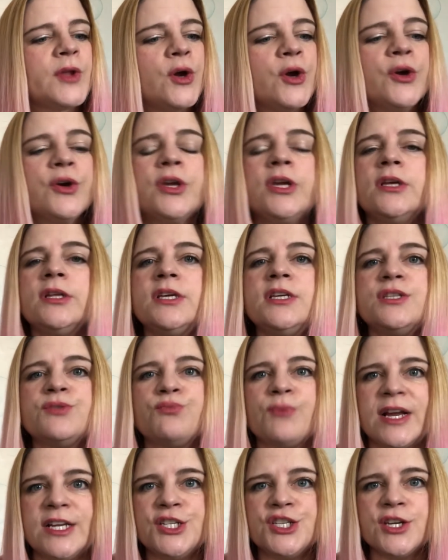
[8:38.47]
Hercules
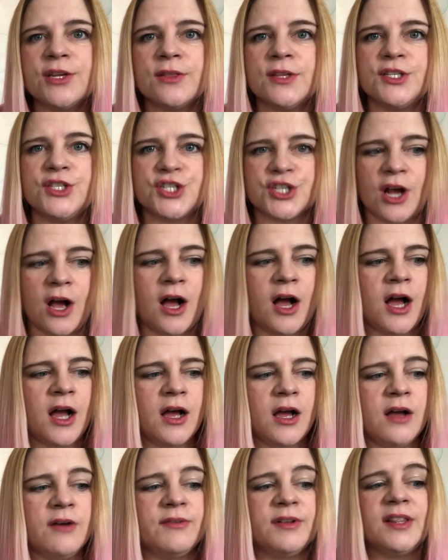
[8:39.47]
wrenching the
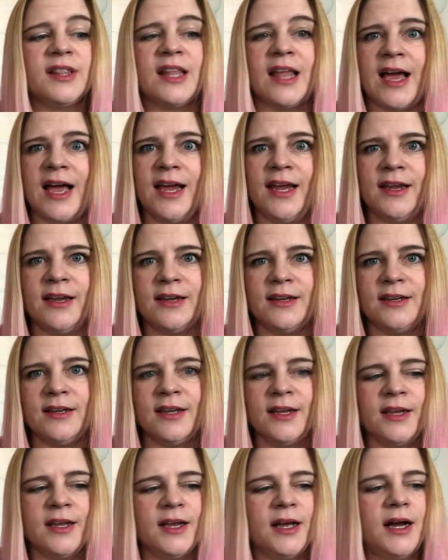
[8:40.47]
jaw of a lion,